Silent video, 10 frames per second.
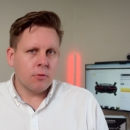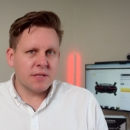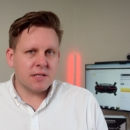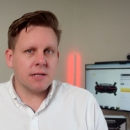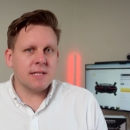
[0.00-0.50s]
We'll
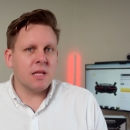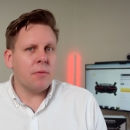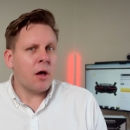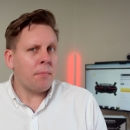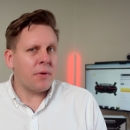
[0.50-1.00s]
be sizing
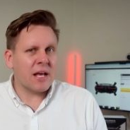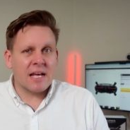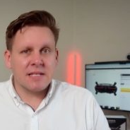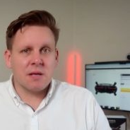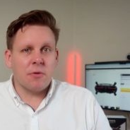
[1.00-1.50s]
them up
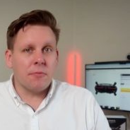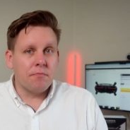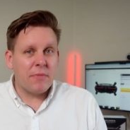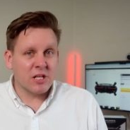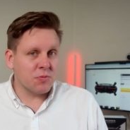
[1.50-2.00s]
against some of the
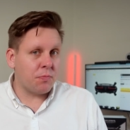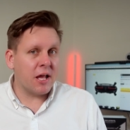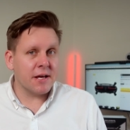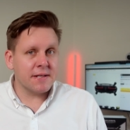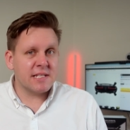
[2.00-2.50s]
major
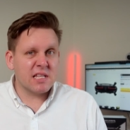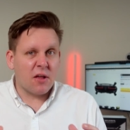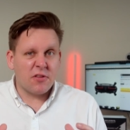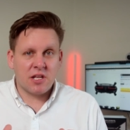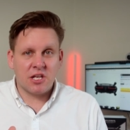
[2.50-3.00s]
players like the